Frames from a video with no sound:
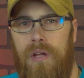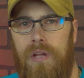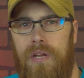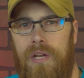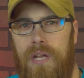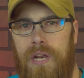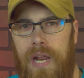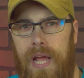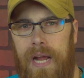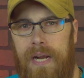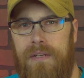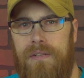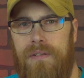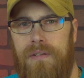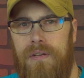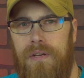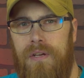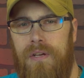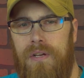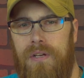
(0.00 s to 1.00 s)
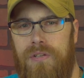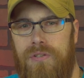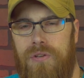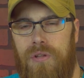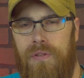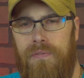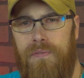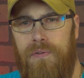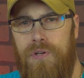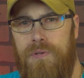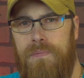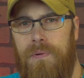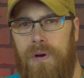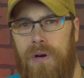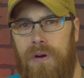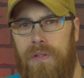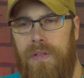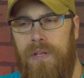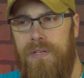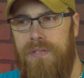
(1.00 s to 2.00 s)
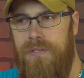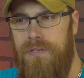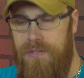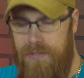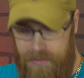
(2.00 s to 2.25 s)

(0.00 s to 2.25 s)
connect So the first part of this